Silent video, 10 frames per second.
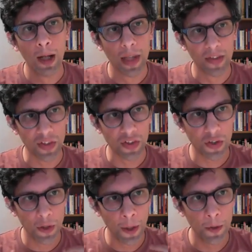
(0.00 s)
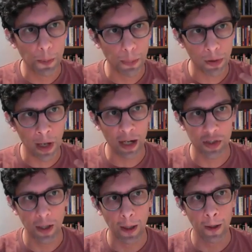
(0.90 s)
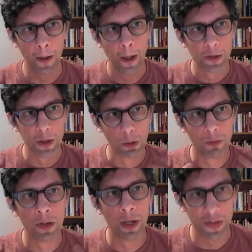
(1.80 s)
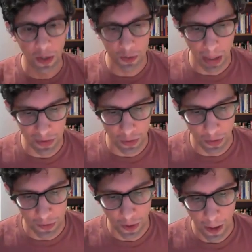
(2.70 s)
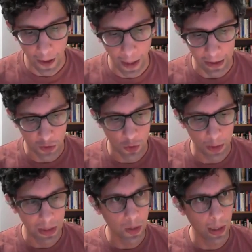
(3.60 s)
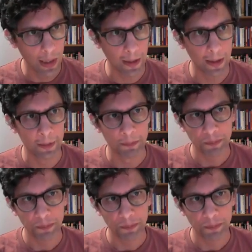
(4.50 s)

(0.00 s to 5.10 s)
there's this huge pressure to reverse those measures extremely quickly.